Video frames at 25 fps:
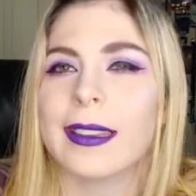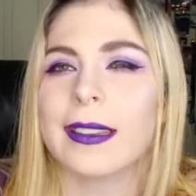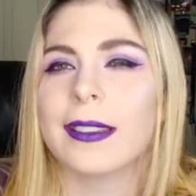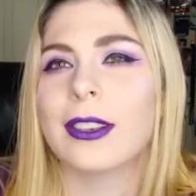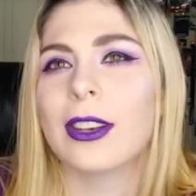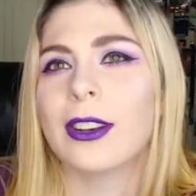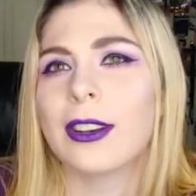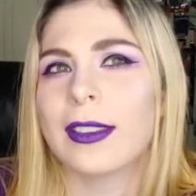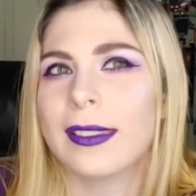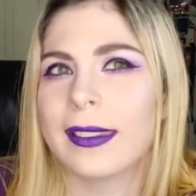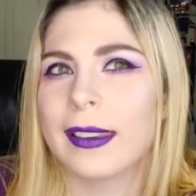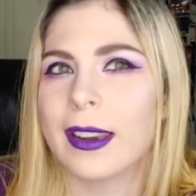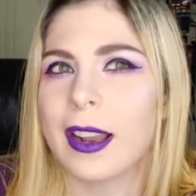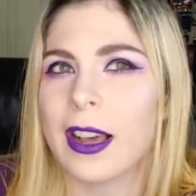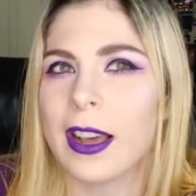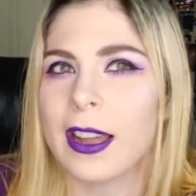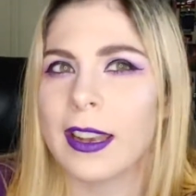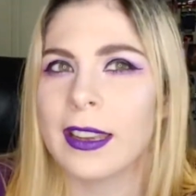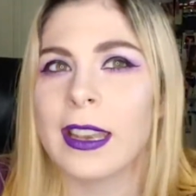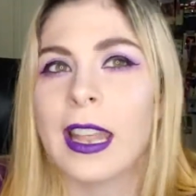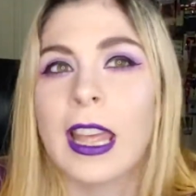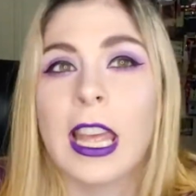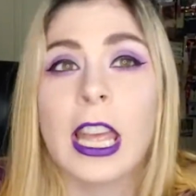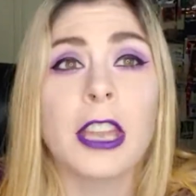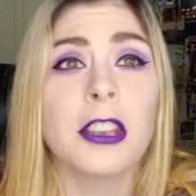Turns it
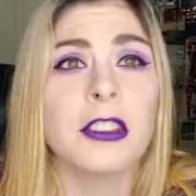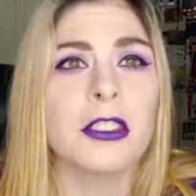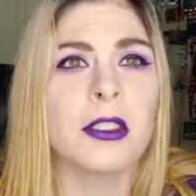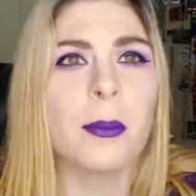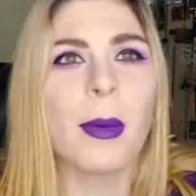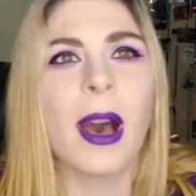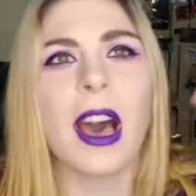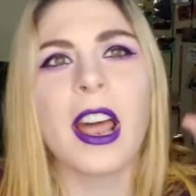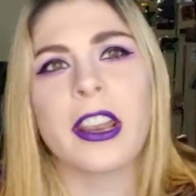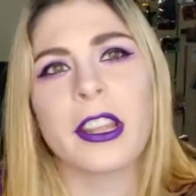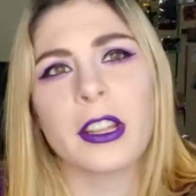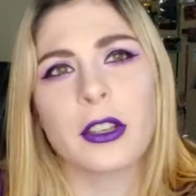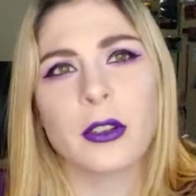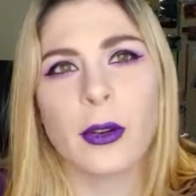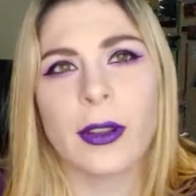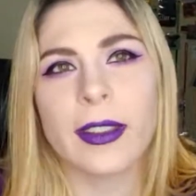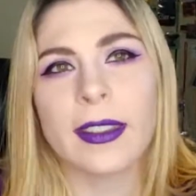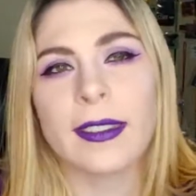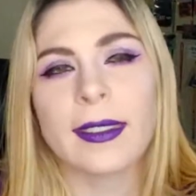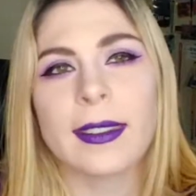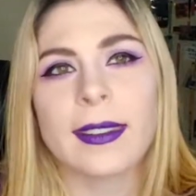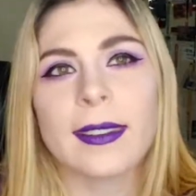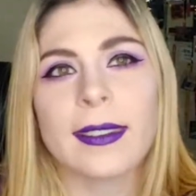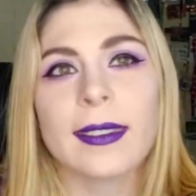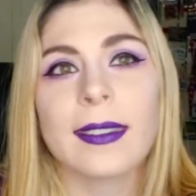on, demonic
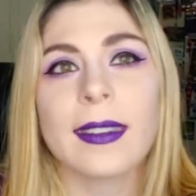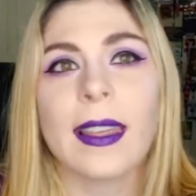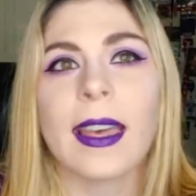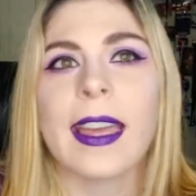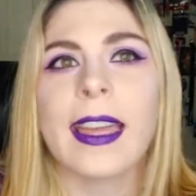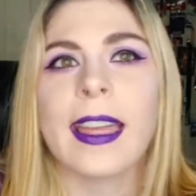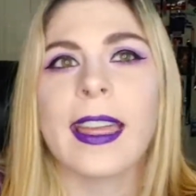noises,